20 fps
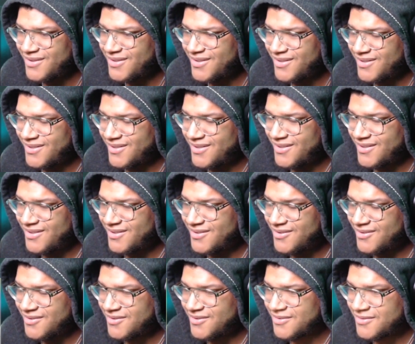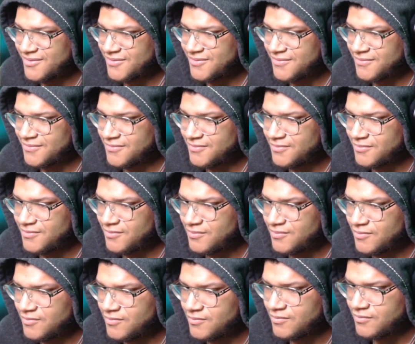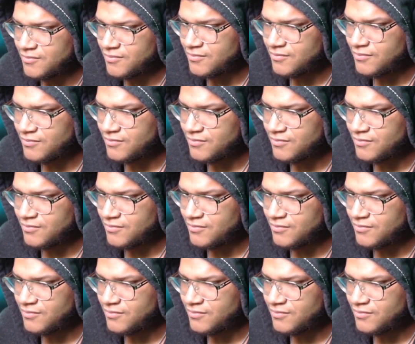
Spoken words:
(silence)